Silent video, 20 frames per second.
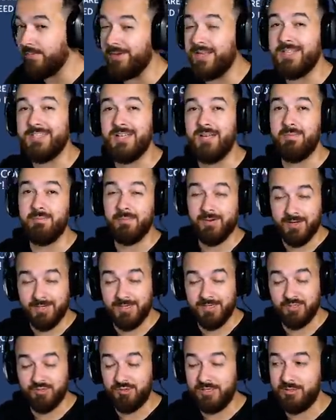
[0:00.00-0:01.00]
It means our
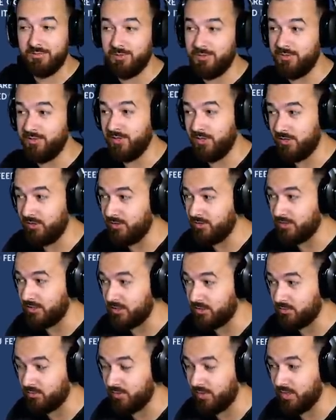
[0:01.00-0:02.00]
money tree will no longer
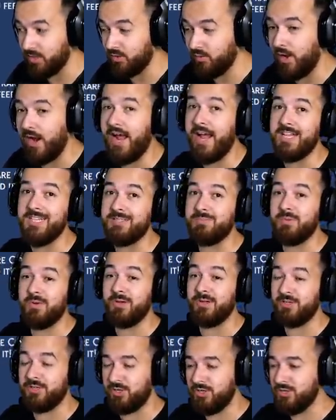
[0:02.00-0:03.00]
grow as
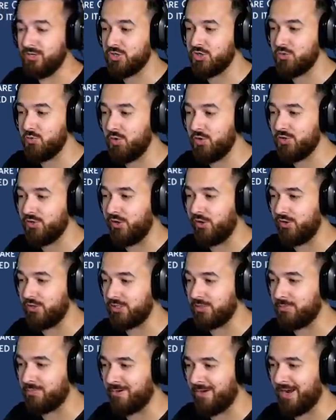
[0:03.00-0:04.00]
per usual, no
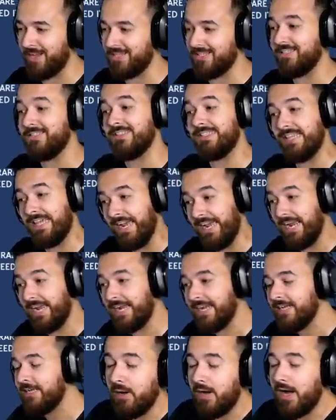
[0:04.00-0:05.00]
surprises
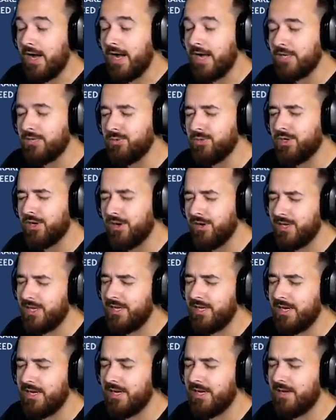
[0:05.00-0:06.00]
there. But we'll go
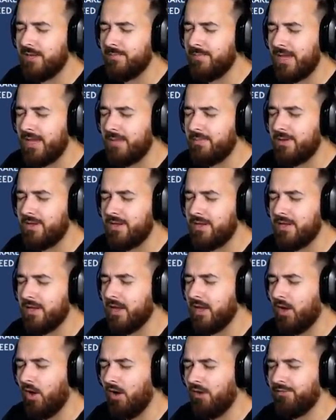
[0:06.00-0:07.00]
here,
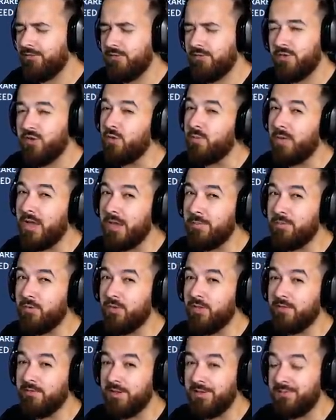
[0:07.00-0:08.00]
maybe off a few
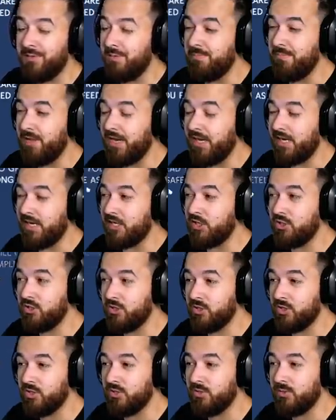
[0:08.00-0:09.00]
people that we've been meaning
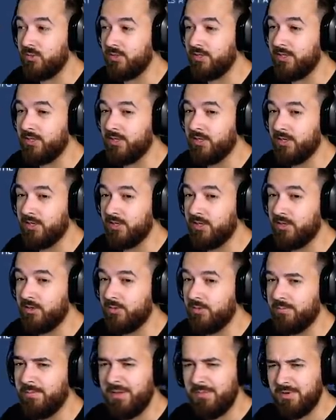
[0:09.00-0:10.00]
to, you
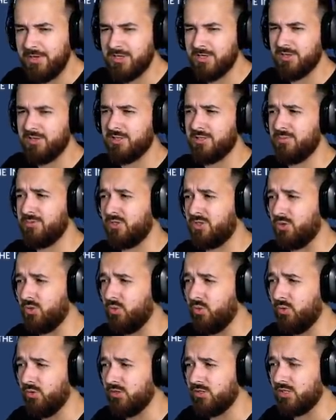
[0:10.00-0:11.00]
know. Maybe we should do some
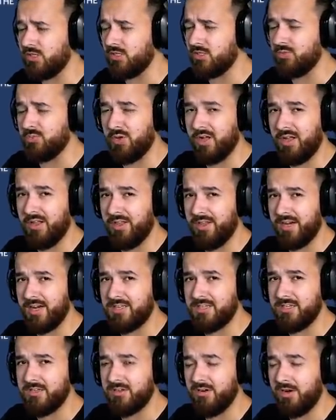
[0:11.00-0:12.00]
duels as well and
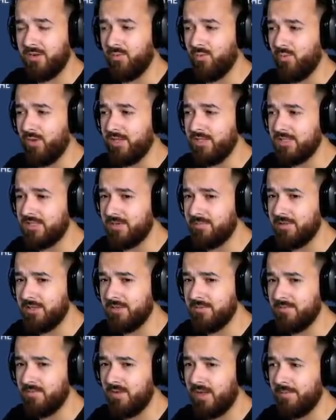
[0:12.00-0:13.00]
actually try and win some of
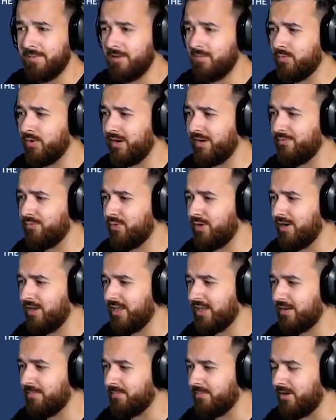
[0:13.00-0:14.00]
them. I mean, we're, if we're
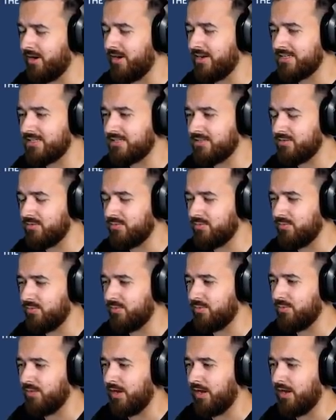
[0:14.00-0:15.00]
like a master
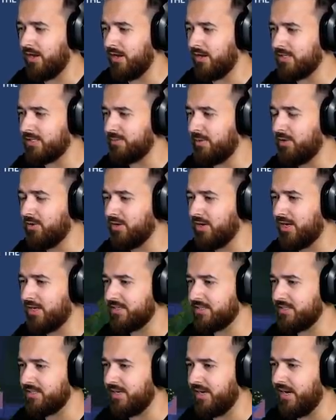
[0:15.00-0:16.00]
uh,
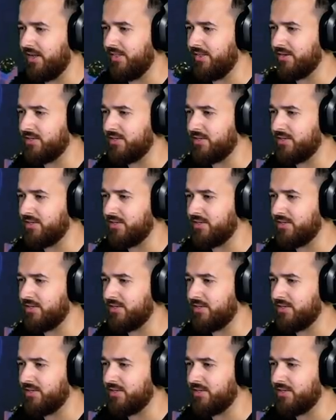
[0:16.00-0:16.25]
spellcaster now,